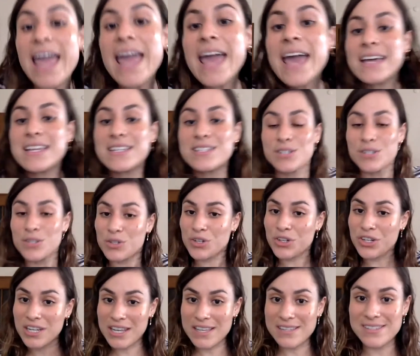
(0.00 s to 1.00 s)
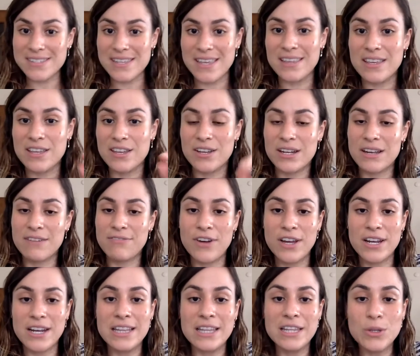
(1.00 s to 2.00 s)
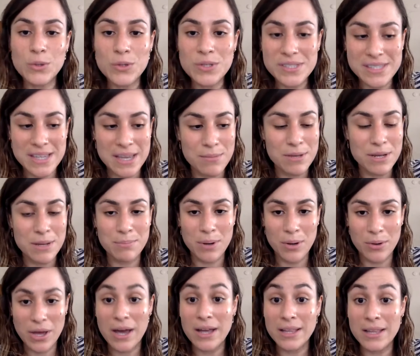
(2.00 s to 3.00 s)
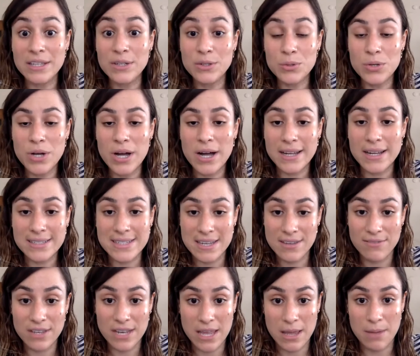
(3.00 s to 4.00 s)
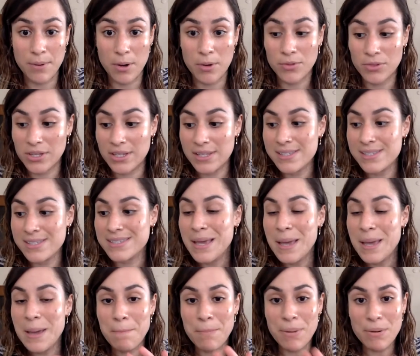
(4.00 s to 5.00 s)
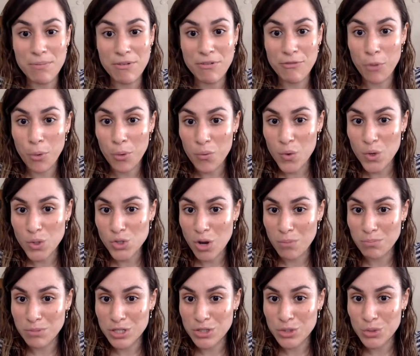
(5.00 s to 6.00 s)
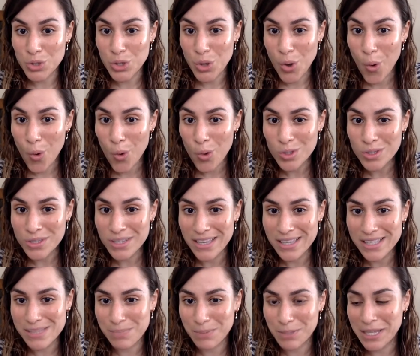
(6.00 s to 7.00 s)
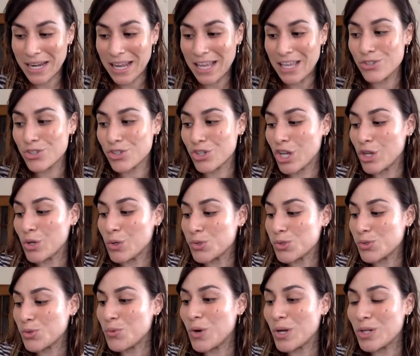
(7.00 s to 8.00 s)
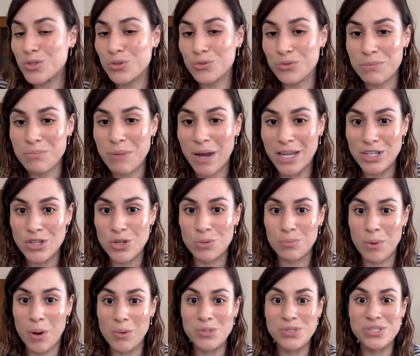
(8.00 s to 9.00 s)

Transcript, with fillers: And you're gonna see that you're gonna find a little assignment about a little activity about this. But before we jump into the whole explanation, I also want to remind you about